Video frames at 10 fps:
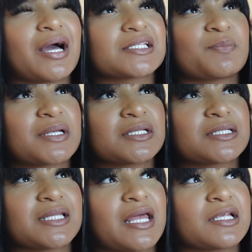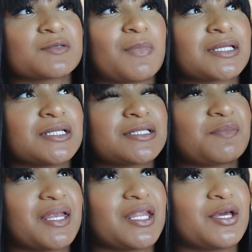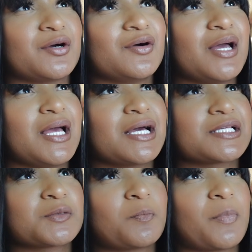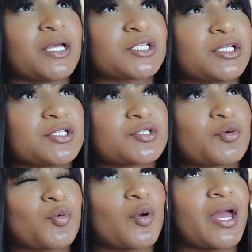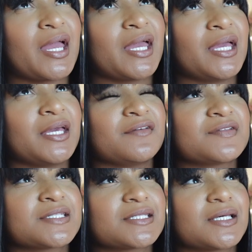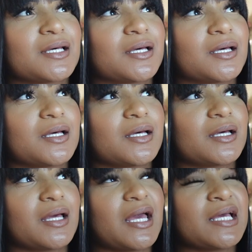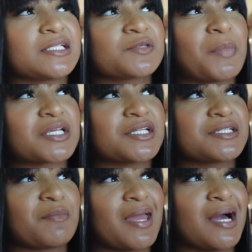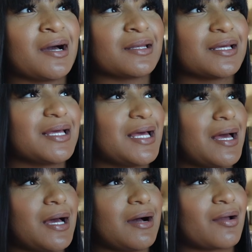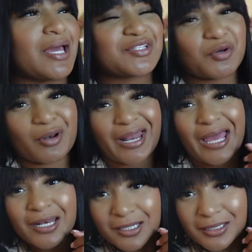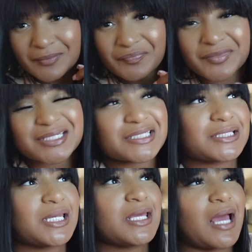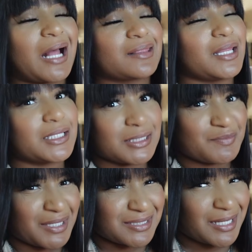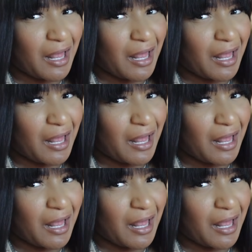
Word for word: Specialist Landa, Specialist McNeil, Specialist Graves, and Specialist Mayon. Okay, so Landa, I think she's Mexican.